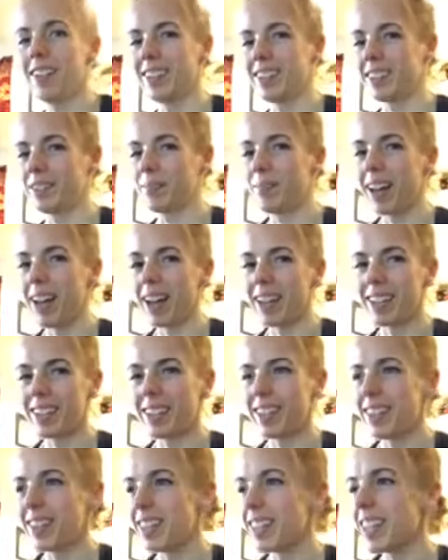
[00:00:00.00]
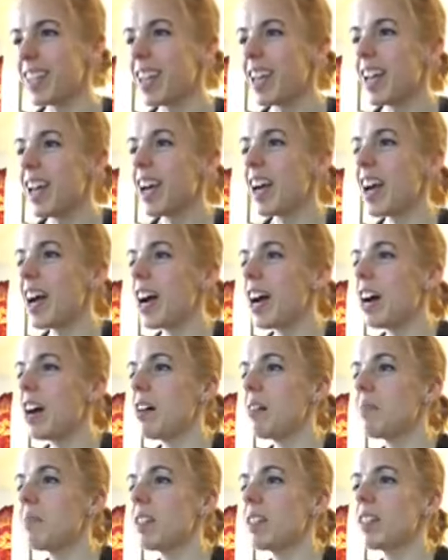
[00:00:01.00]
oh, back to this
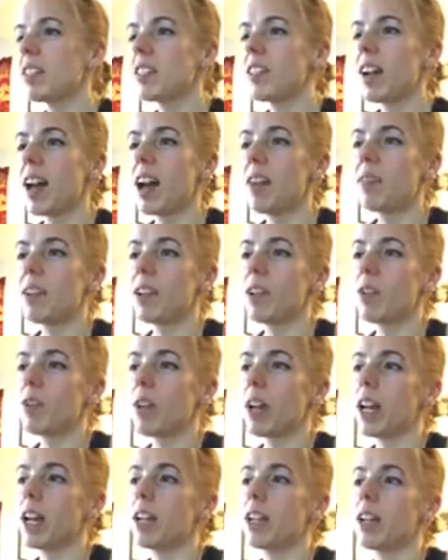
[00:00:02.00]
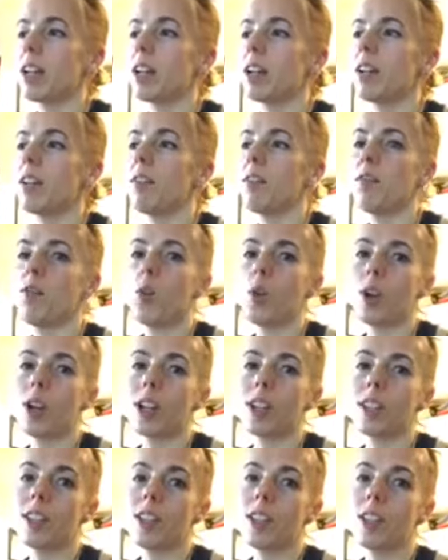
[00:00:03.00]
um, you also have a greater
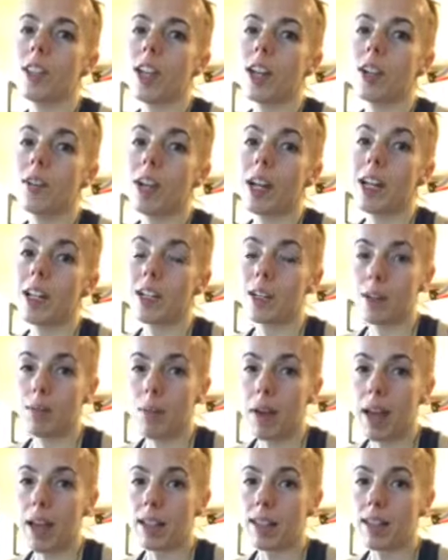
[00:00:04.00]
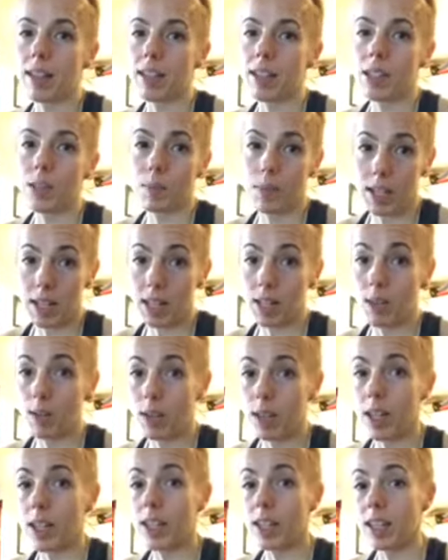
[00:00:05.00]
force generation capacity just meaning you
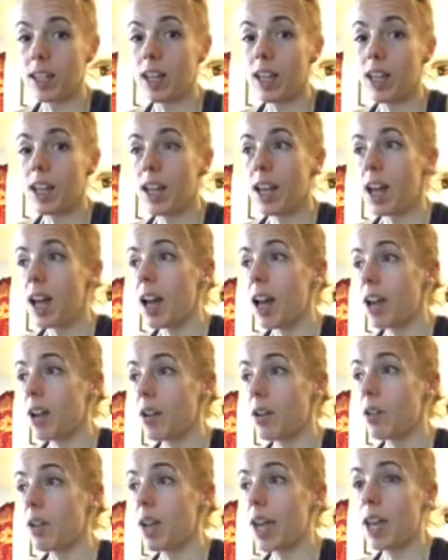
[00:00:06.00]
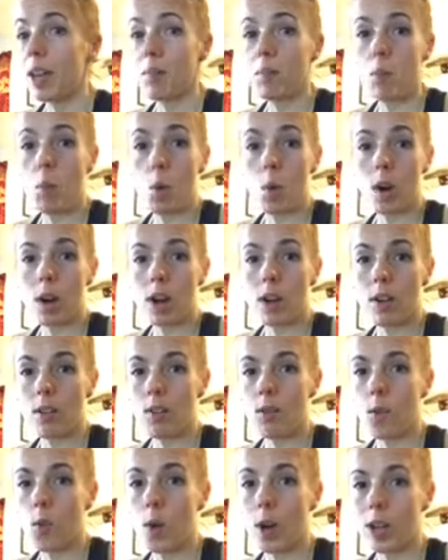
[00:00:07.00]
can uh, create more
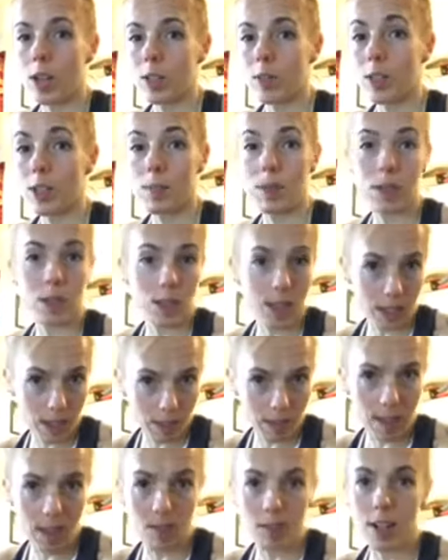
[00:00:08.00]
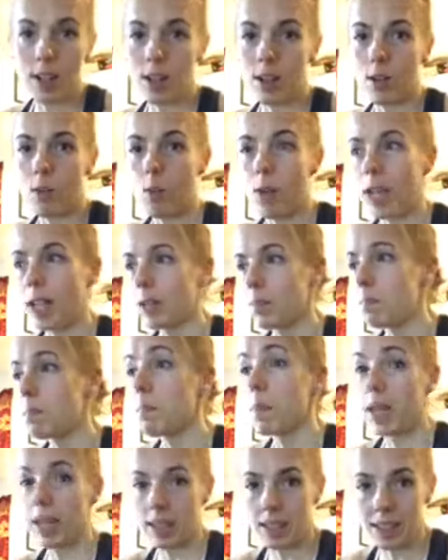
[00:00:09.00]
force which means you can lift heavier weights
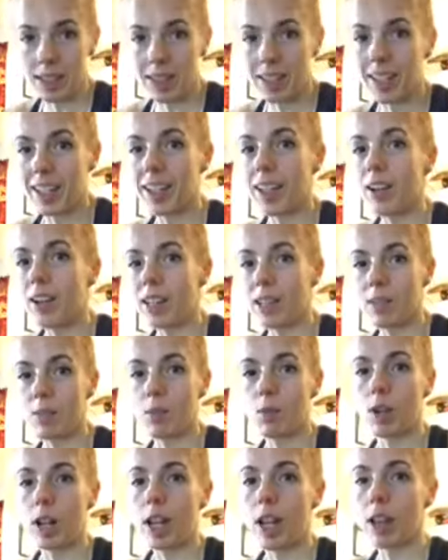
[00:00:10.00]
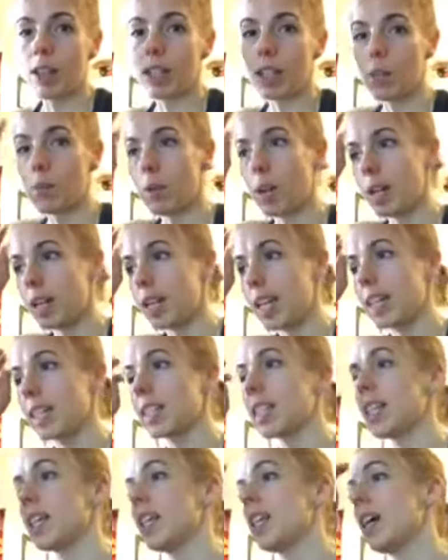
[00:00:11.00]
basically and work out a little more
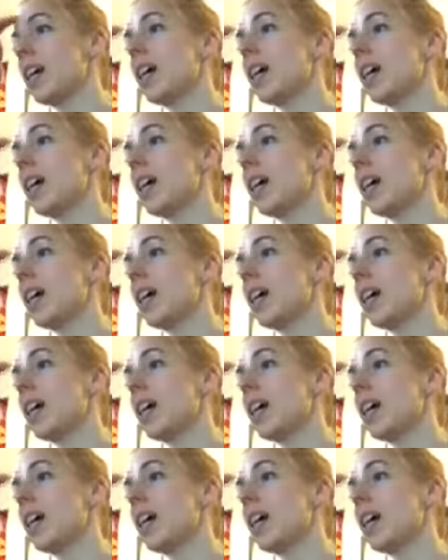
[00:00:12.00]
intensely